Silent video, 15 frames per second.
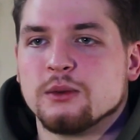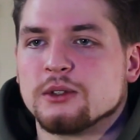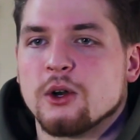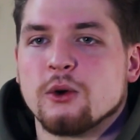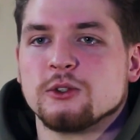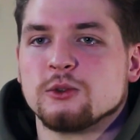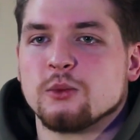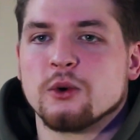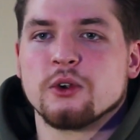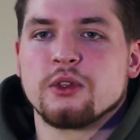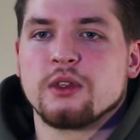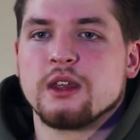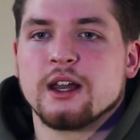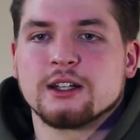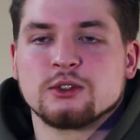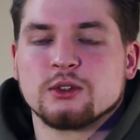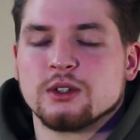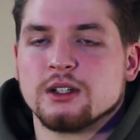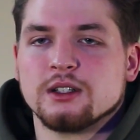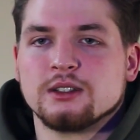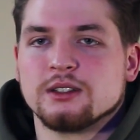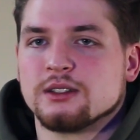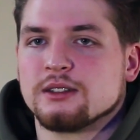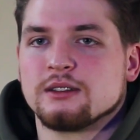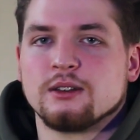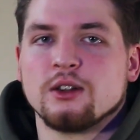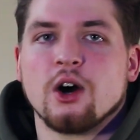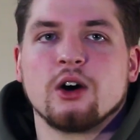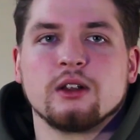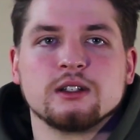it was always worth the extra just
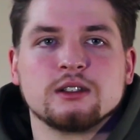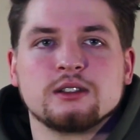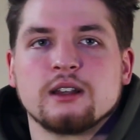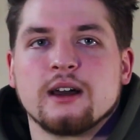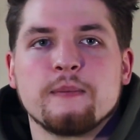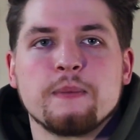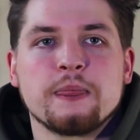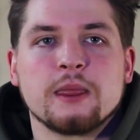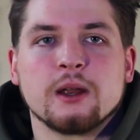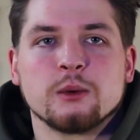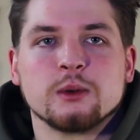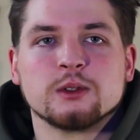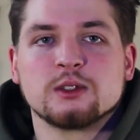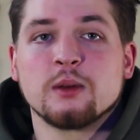knowledge that there was